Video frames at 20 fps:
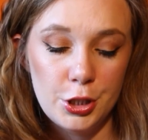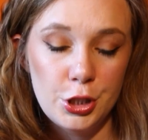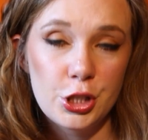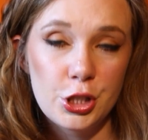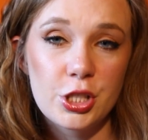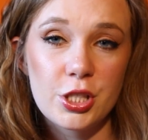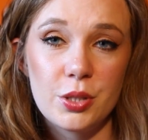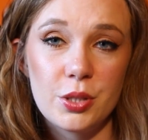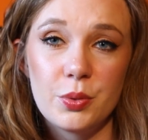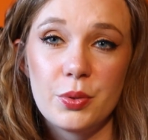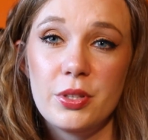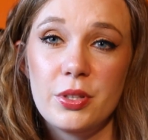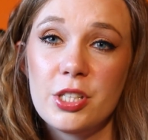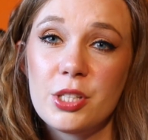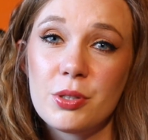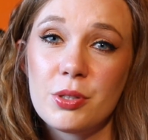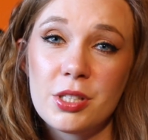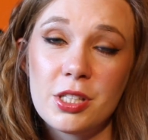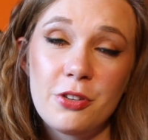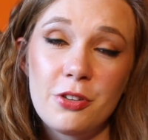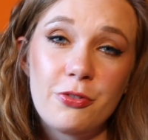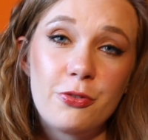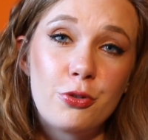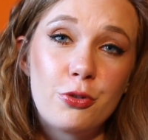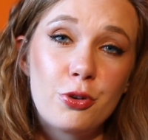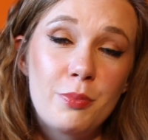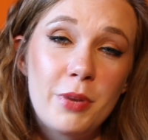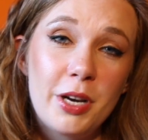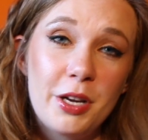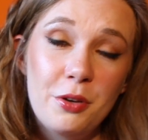So this was it
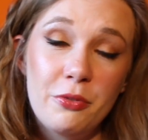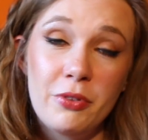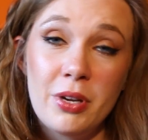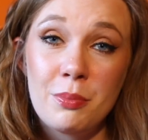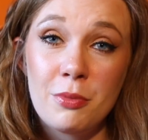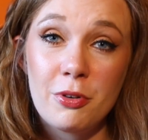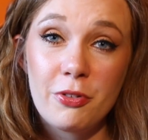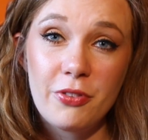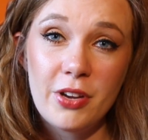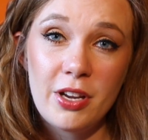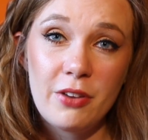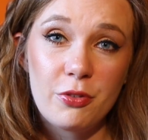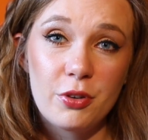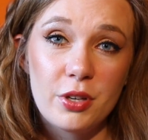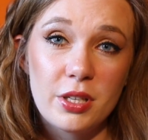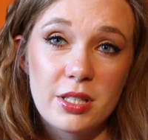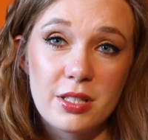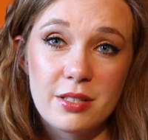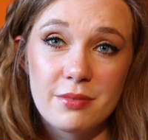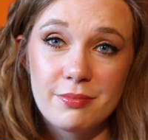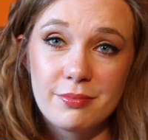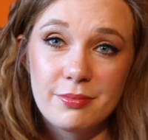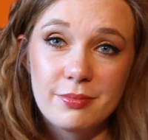for my November favorites.